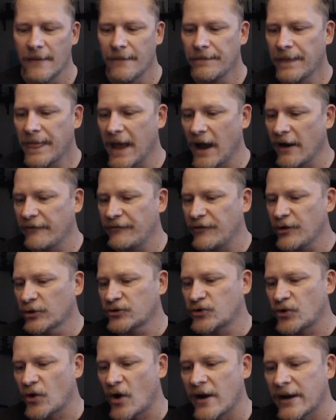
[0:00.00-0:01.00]
Now, if you're
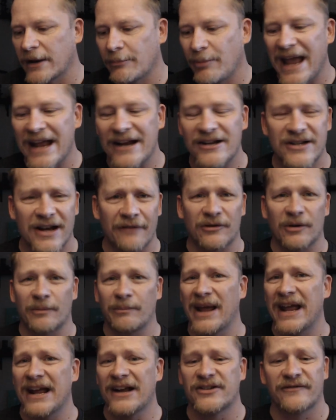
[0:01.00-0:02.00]
drawing page after
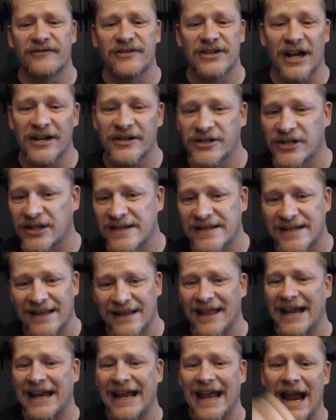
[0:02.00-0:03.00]
page of dungeons and
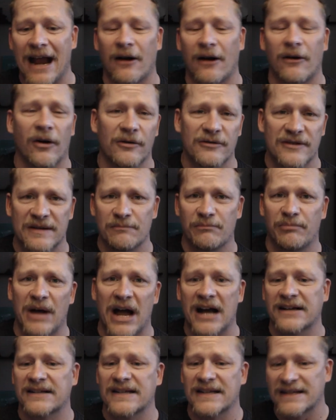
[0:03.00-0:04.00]
like arrows and
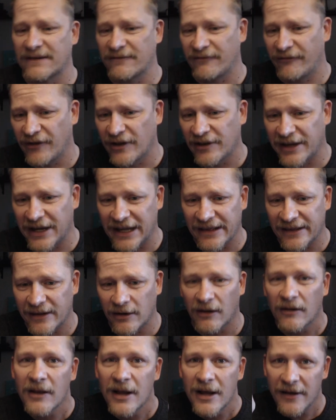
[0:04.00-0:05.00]
boxes and filling in
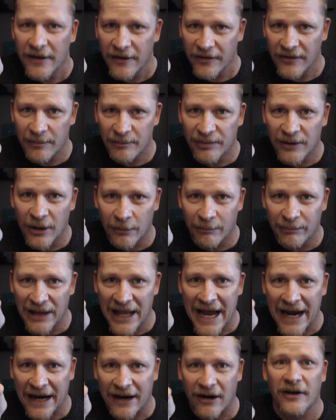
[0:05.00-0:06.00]
little the little
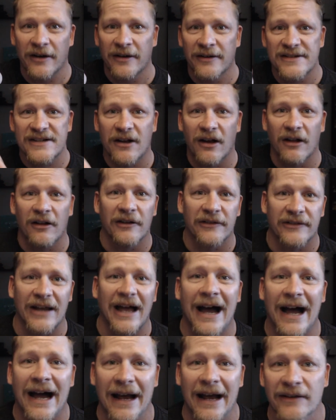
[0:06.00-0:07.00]
black on the skull's
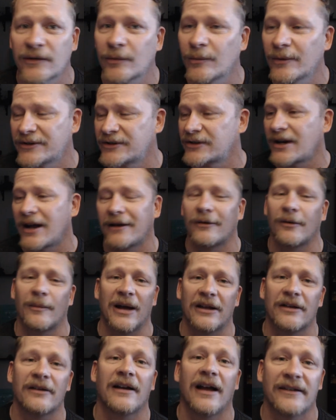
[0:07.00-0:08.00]
eyes, which I don't know
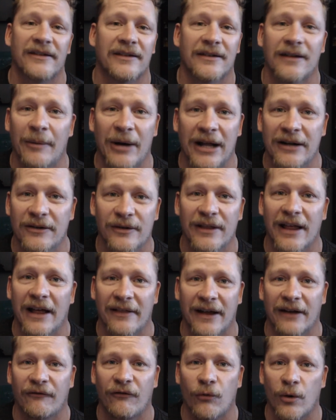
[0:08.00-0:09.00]
about you guys, but I do that
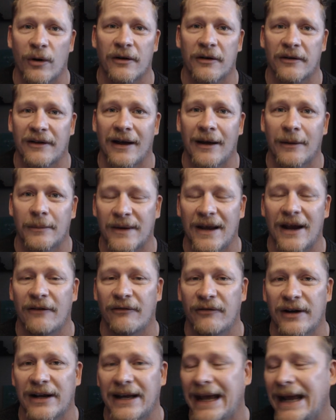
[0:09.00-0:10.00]
like 400 times
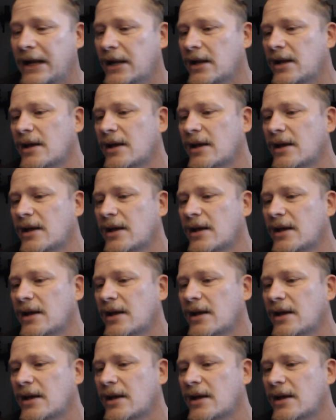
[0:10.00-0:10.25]
every day.